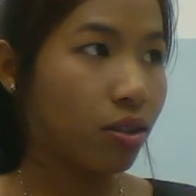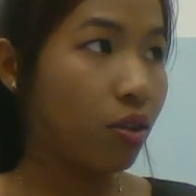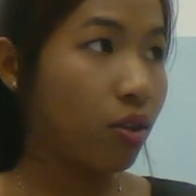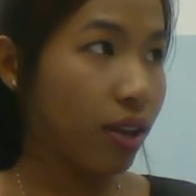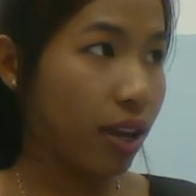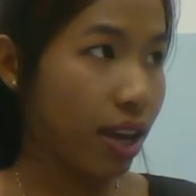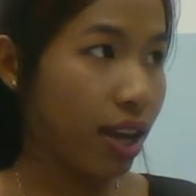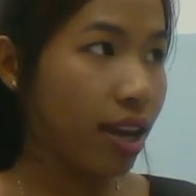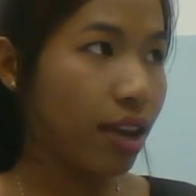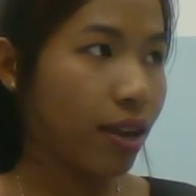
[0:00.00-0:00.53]

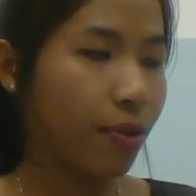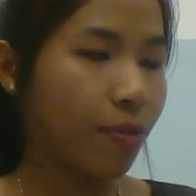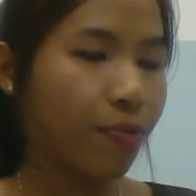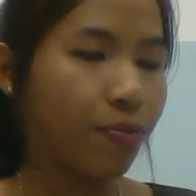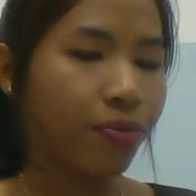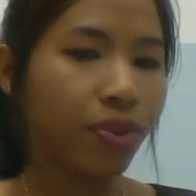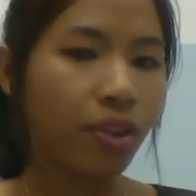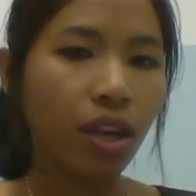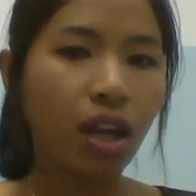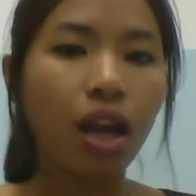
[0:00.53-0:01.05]
Okay?
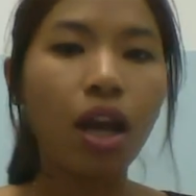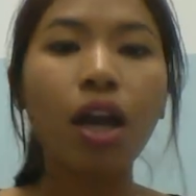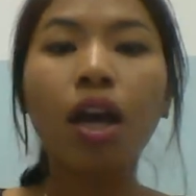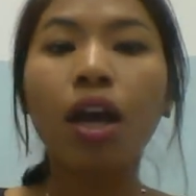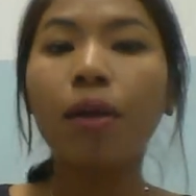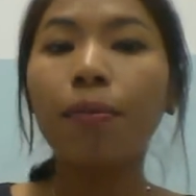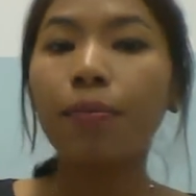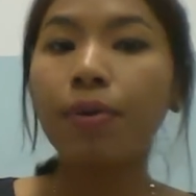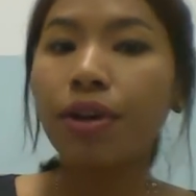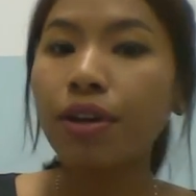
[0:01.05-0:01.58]

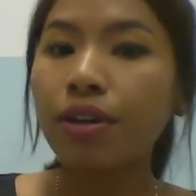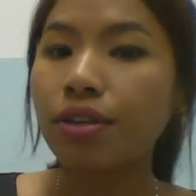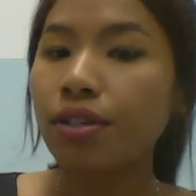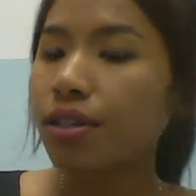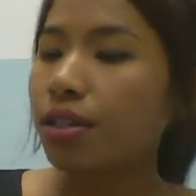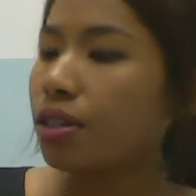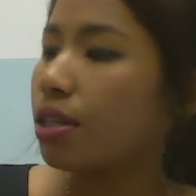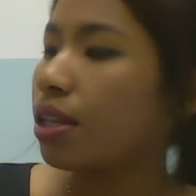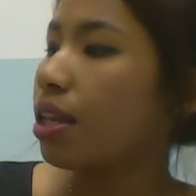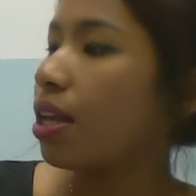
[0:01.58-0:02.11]

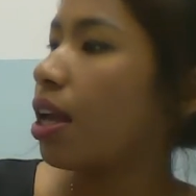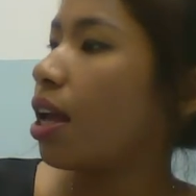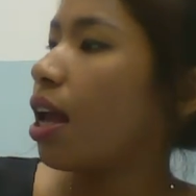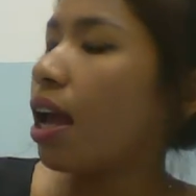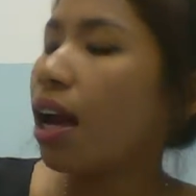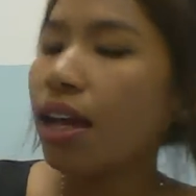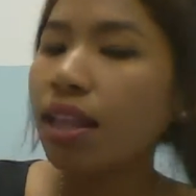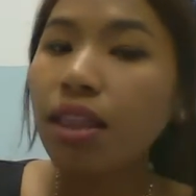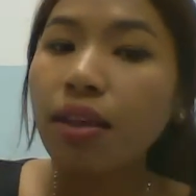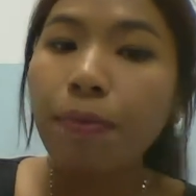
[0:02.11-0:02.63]
Because
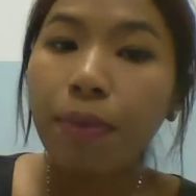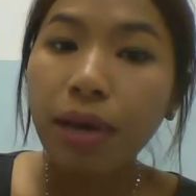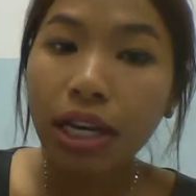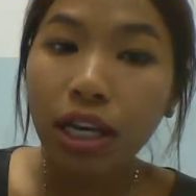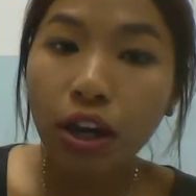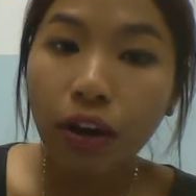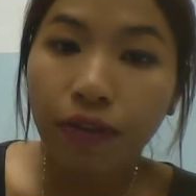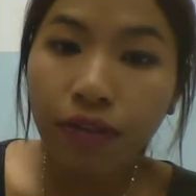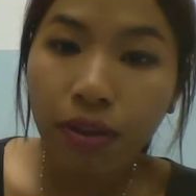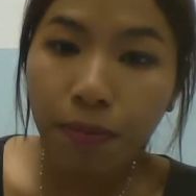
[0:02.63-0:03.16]
at the
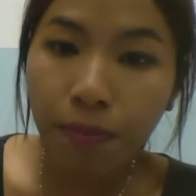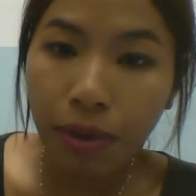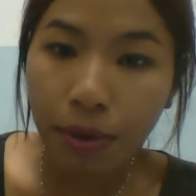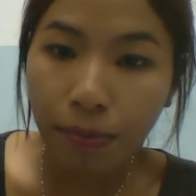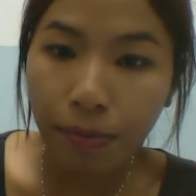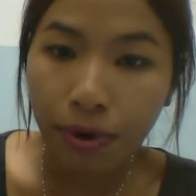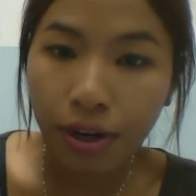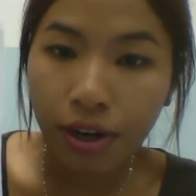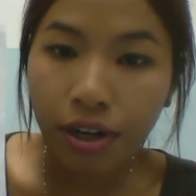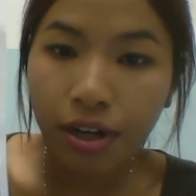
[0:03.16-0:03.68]
back of the
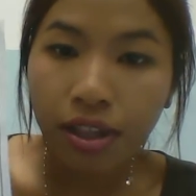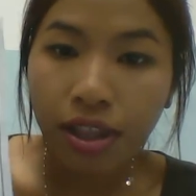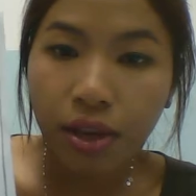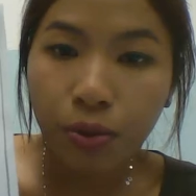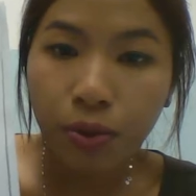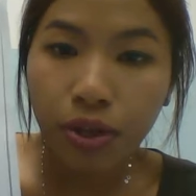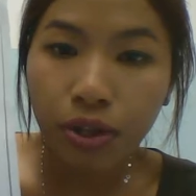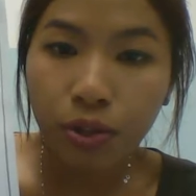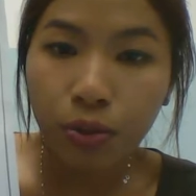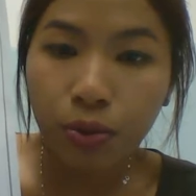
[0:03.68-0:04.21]
paper,
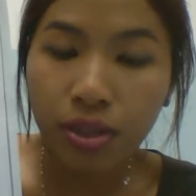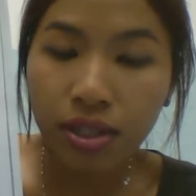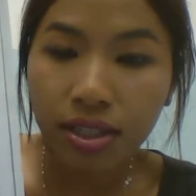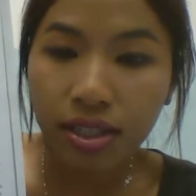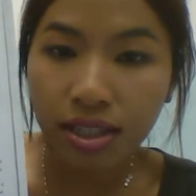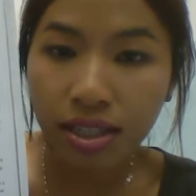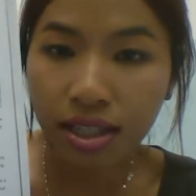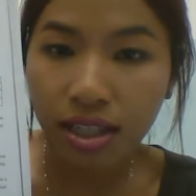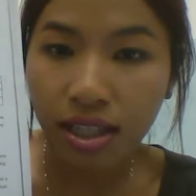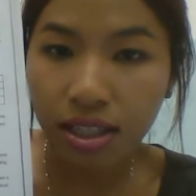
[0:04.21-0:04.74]
you will
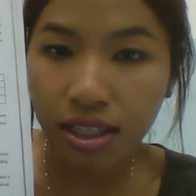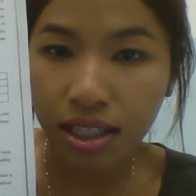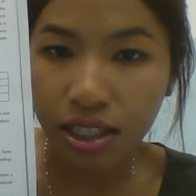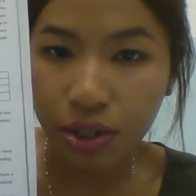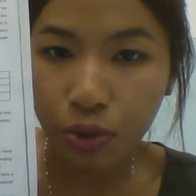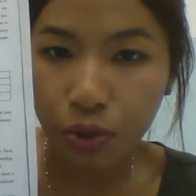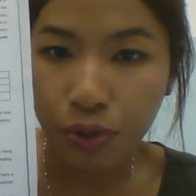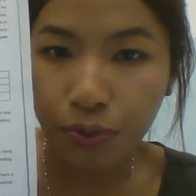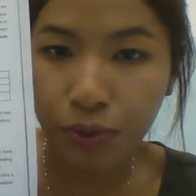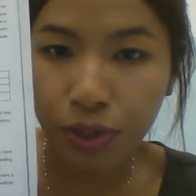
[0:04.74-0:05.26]
see the
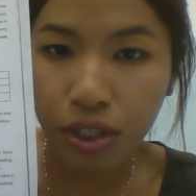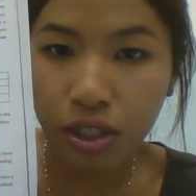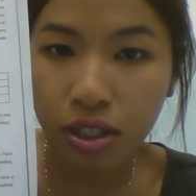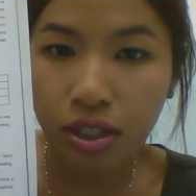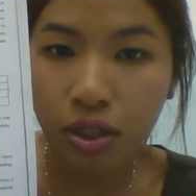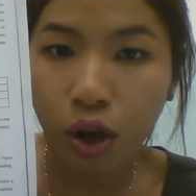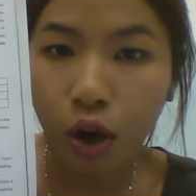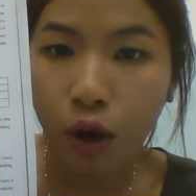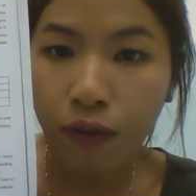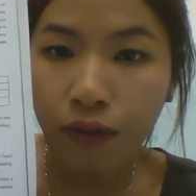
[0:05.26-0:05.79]

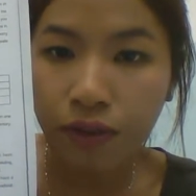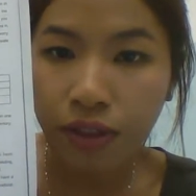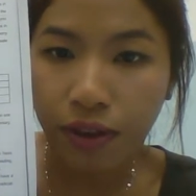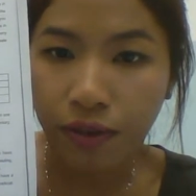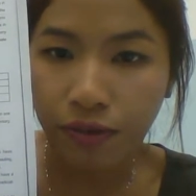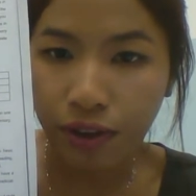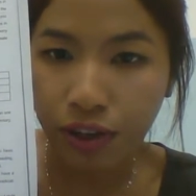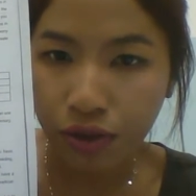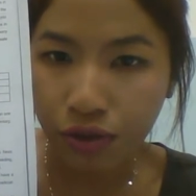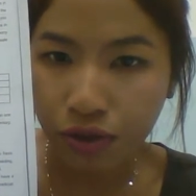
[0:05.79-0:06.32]
descriptions of the
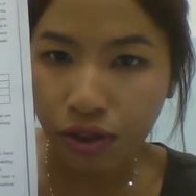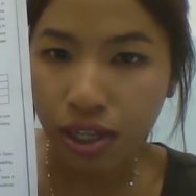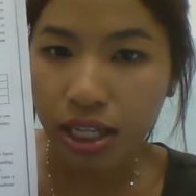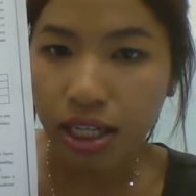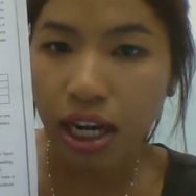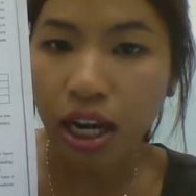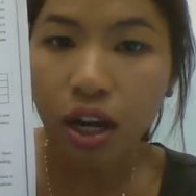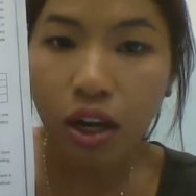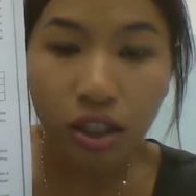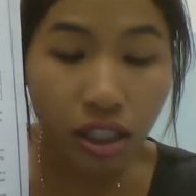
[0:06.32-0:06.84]
visual
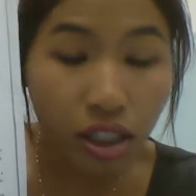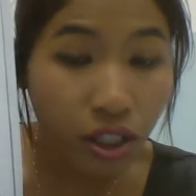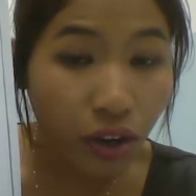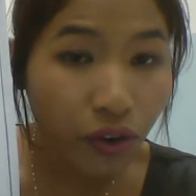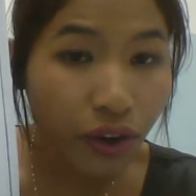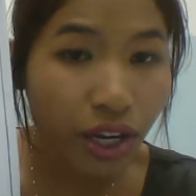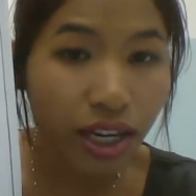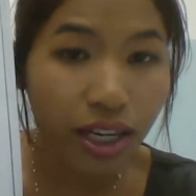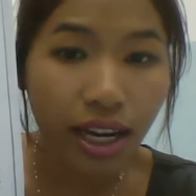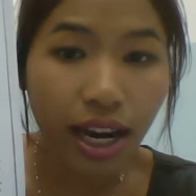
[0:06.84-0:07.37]
learner,
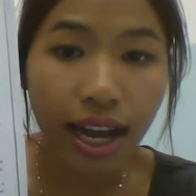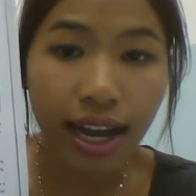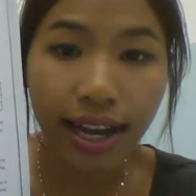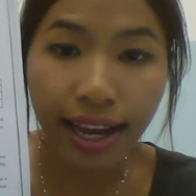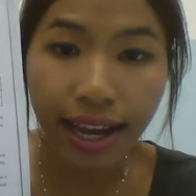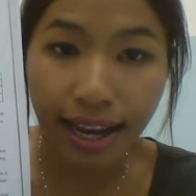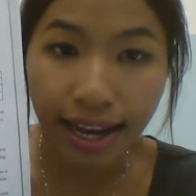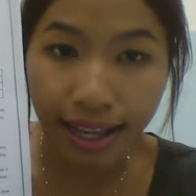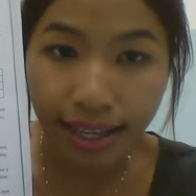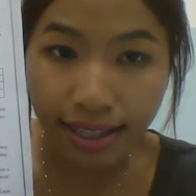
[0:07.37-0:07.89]
auditory learner,
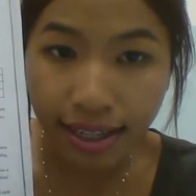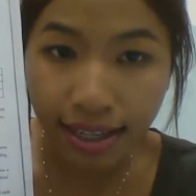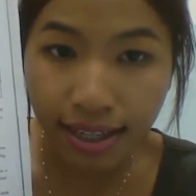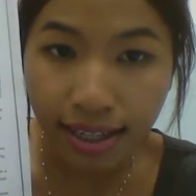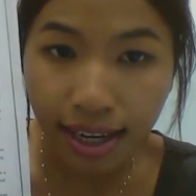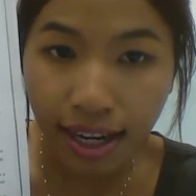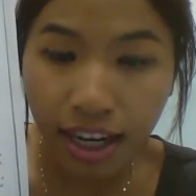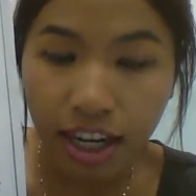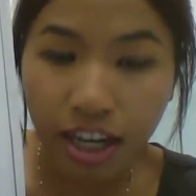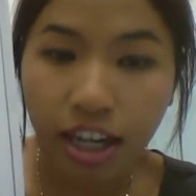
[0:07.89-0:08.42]
and
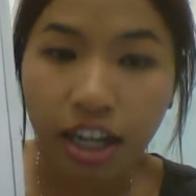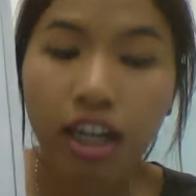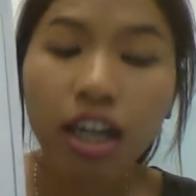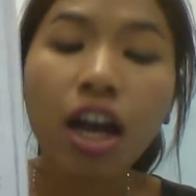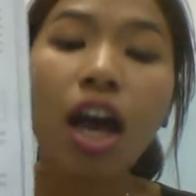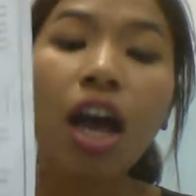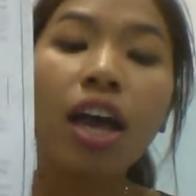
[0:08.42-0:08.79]
kinesthetic learner.